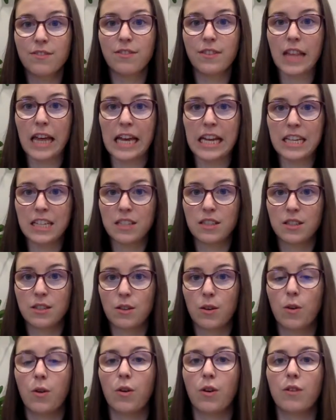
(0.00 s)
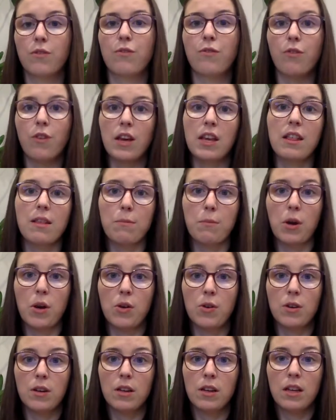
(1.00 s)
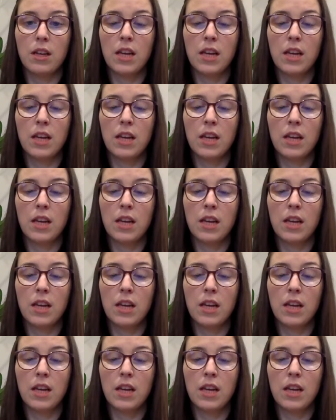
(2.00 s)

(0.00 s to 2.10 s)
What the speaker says: flight, or freeze mode.